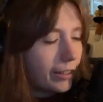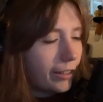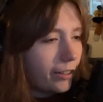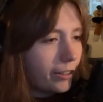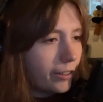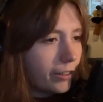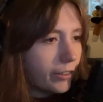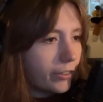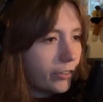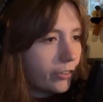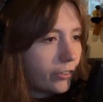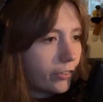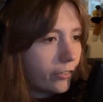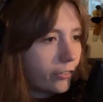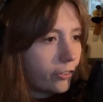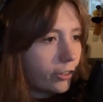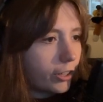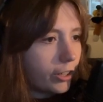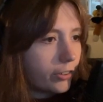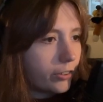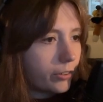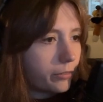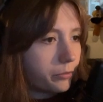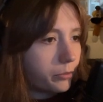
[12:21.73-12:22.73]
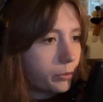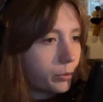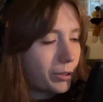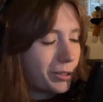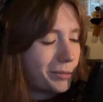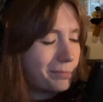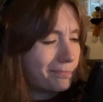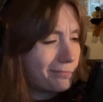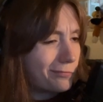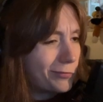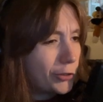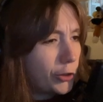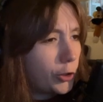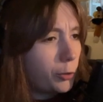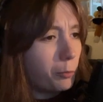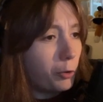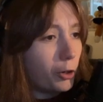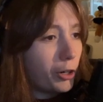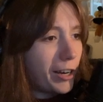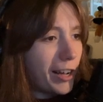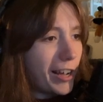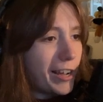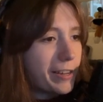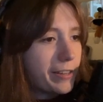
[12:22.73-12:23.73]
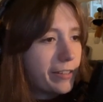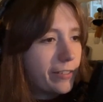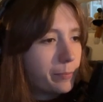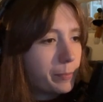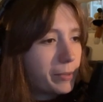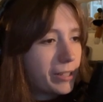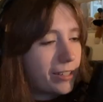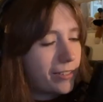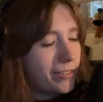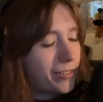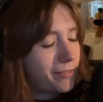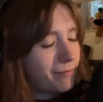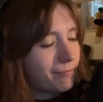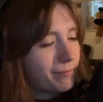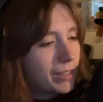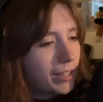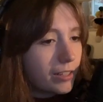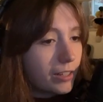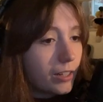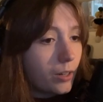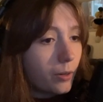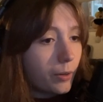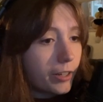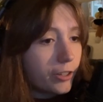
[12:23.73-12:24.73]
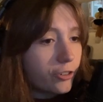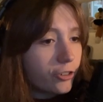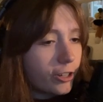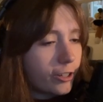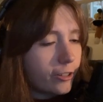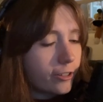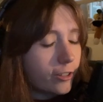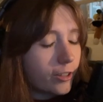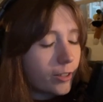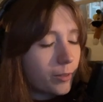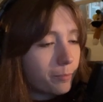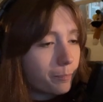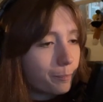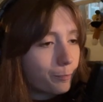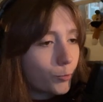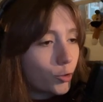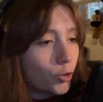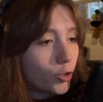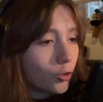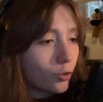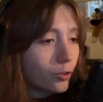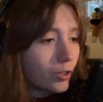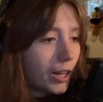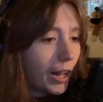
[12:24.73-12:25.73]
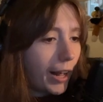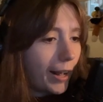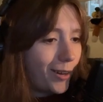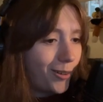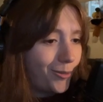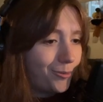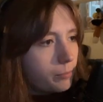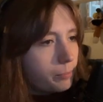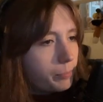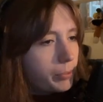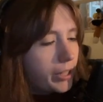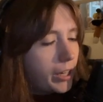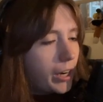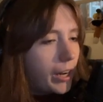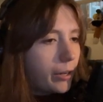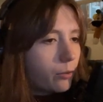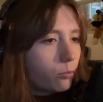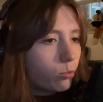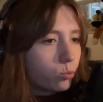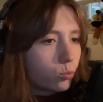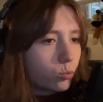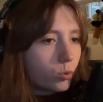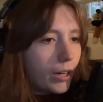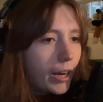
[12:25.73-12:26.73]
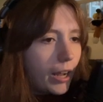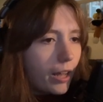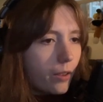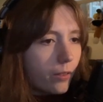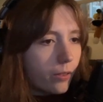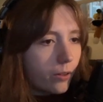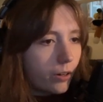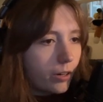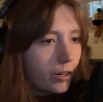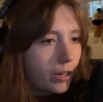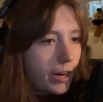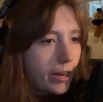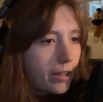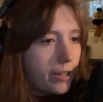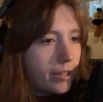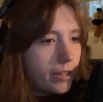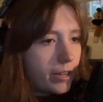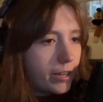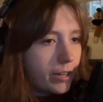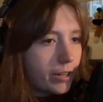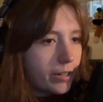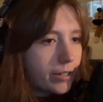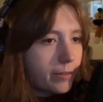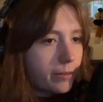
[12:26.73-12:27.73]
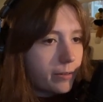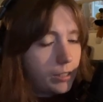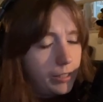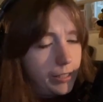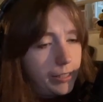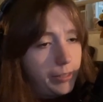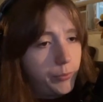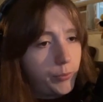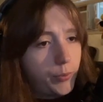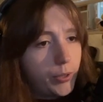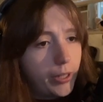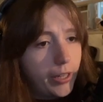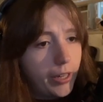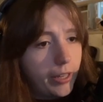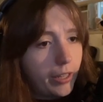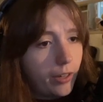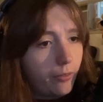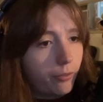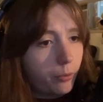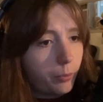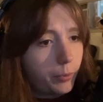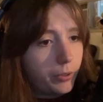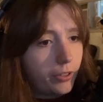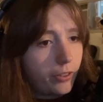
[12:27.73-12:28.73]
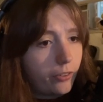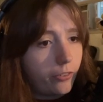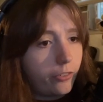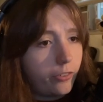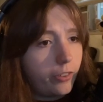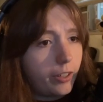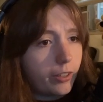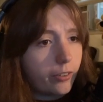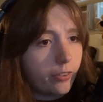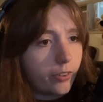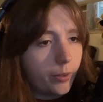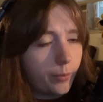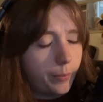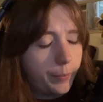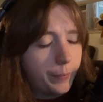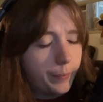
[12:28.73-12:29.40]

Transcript: long are these enchanted for? 2 more days, because, I enchanted them just now. But I'd rather, I think, I never went to Sixum.